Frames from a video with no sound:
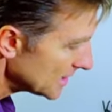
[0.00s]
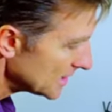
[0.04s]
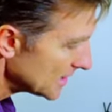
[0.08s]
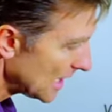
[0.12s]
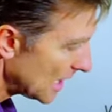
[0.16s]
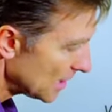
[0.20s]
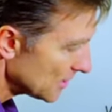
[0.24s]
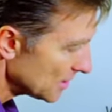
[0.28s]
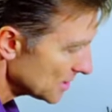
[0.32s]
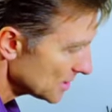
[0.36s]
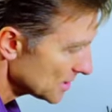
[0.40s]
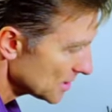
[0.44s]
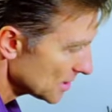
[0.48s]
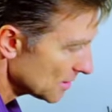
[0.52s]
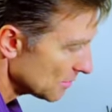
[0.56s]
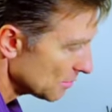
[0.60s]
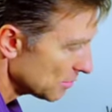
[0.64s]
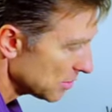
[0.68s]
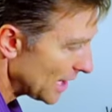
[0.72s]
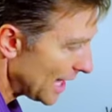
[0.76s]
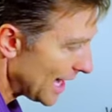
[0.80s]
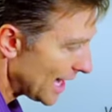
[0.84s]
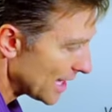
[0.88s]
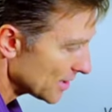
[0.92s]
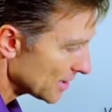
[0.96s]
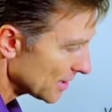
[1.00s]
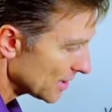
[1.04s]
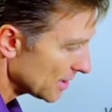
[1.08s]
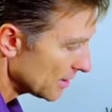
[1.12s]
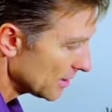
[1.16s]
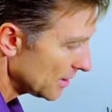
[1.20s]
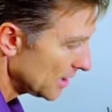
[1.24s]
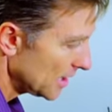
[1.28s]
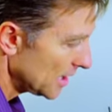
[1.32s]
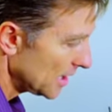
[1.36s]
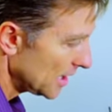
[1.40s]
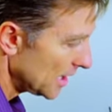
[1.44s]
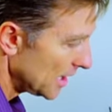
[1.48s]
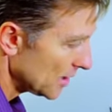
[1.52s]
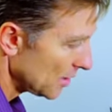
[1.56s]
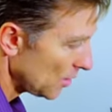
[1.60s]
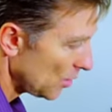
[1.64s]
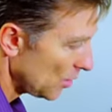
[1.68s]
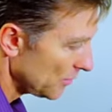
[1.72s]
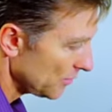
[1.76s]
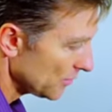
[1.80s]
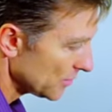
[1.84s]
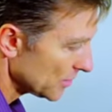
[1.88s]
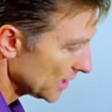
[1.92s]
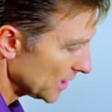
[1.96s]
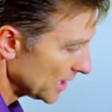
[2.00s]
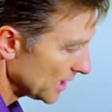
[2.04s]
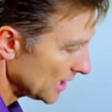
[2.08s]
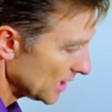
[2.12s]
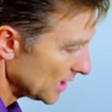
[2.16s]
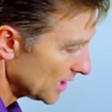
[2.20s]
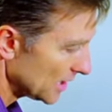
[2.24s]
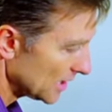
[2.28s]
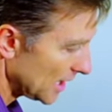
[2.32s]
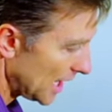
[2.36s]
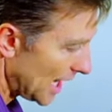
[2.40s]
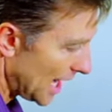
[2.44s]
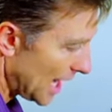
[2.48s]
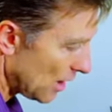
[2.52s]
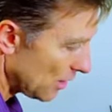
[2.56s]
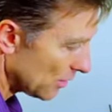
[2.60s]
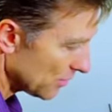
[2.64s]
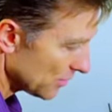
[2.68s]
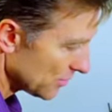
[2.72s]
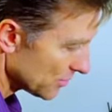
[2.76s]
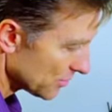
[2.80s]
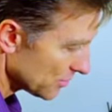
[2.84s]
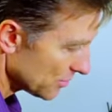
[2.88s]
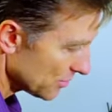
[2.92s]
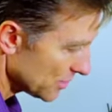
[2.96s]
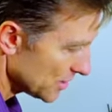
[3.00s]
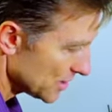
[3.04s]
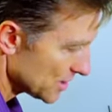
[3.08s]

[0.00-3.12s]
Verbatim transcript: down into the bladder and hopefully out through